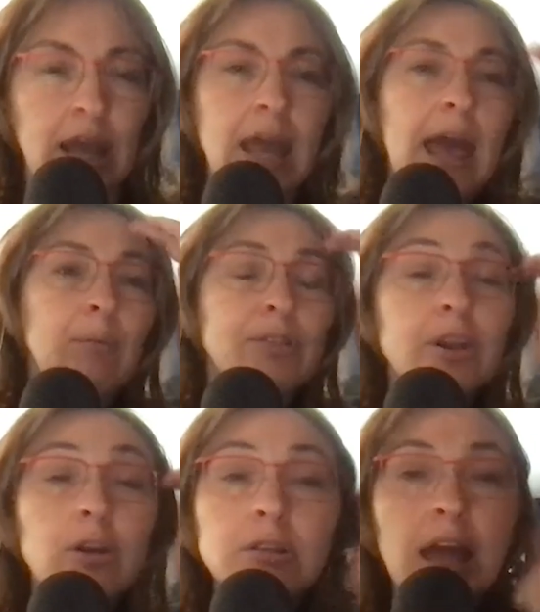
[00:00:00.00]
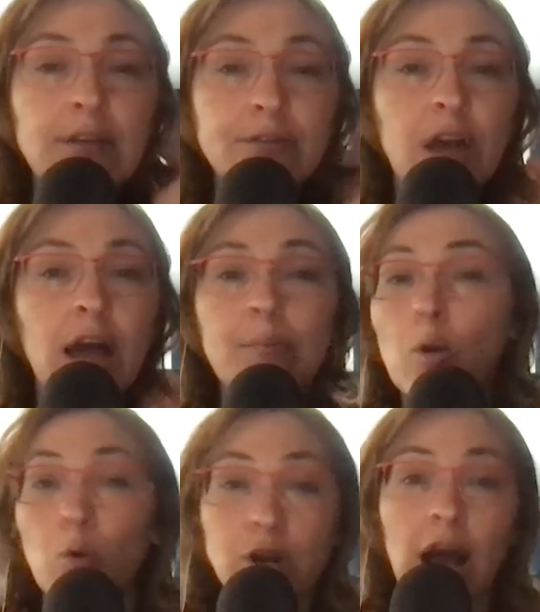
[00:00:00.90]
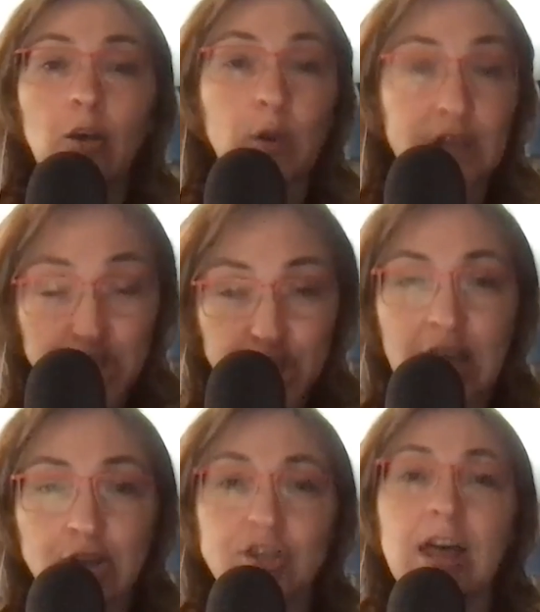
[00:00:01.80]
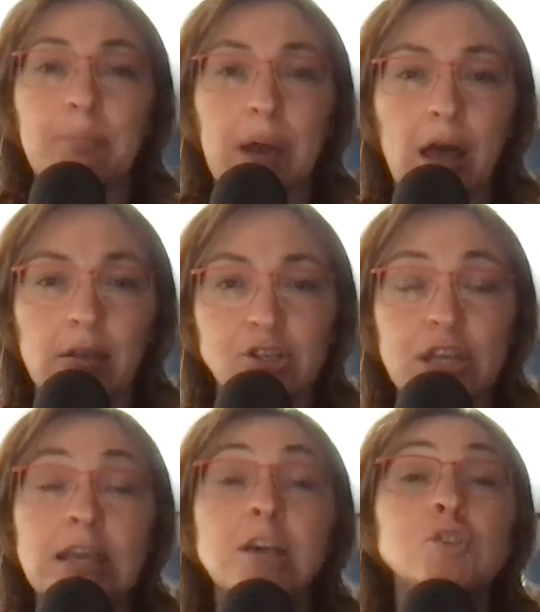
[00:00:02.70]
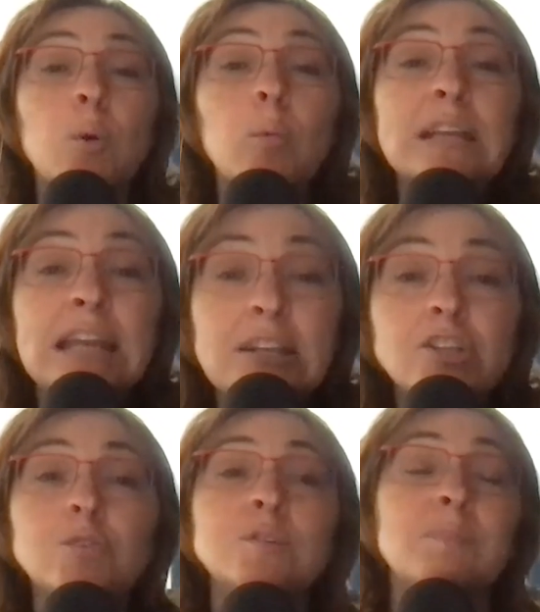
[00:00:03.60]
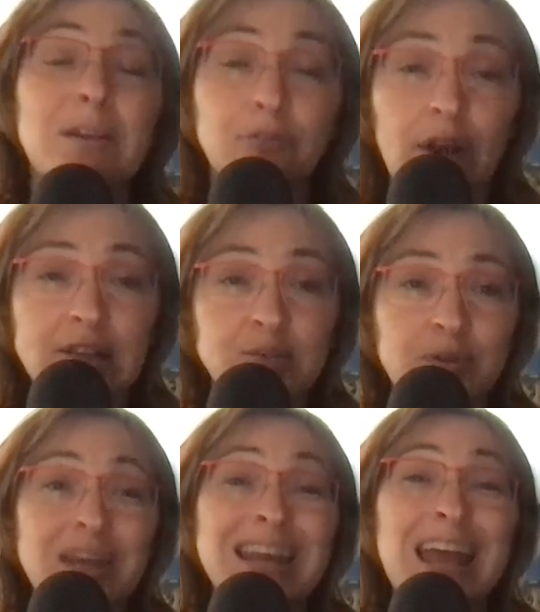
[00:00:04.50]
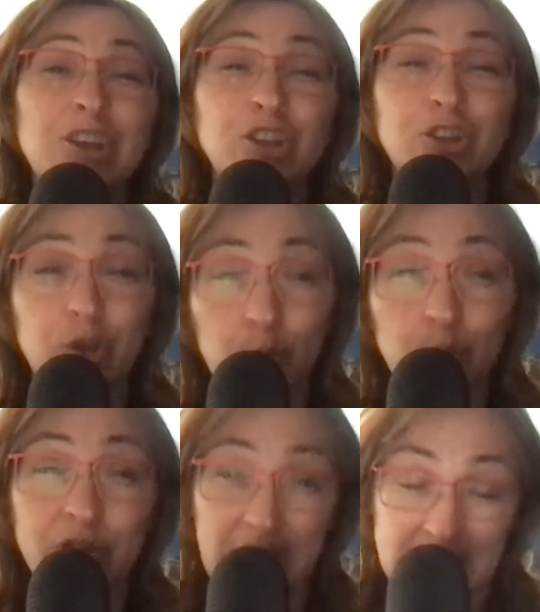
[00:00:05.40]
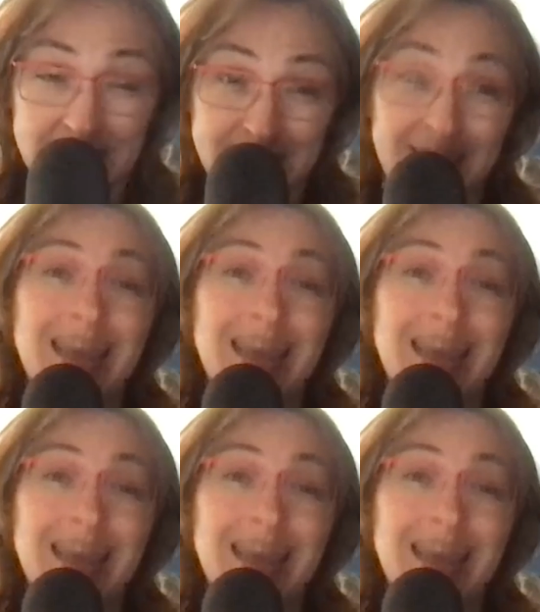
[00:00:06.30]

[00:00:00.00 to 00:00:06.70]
And within our lifetime, we're not going to change that biology. So, what we need to do is make friends with it and use it.